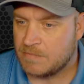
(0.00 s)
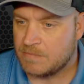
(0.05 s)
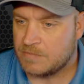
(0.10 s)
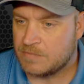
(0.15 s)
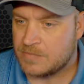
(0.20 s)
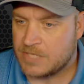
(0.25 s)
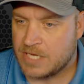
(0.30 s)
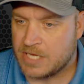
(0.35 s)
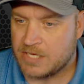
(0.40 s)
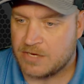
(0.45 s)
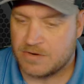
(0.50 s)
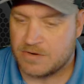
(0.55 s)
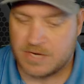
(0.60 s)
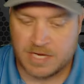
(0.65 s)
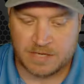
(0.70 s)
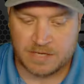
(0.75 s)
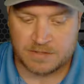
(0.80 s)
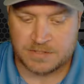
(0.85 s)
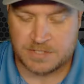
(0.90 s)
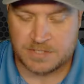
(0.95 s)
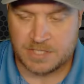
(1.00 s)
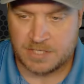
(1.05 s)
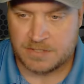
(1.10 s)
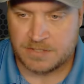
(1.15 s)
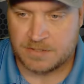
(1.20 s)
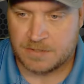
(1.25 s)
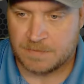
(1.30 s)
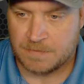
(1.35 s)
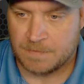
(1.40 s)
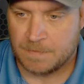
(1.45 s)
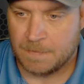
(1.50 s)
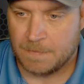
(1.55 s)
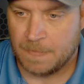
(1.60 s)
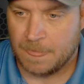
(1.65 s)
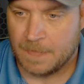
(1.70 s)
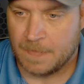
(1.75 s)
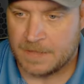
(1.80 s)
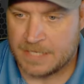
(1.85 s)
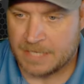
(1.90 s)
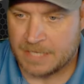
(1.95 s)
Take your English teacher.
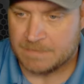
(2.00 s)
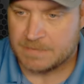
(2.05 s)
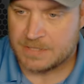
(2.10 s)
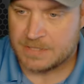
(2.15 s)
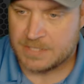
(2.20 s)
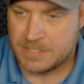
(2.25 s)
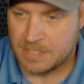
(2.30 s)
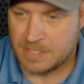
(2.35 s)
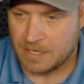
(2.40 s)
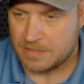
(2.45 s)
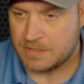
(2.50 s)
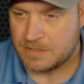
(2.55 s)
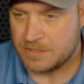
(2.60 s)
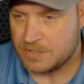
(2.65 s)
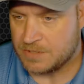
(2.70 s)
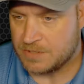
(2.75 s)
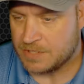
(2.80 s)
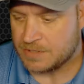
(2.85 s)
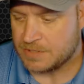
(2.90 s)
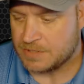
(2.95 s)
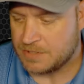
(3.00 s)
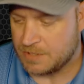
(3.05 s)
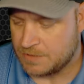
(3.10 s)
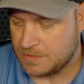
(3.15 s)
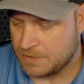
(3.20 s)
Take Miss Johnson, your English teacher.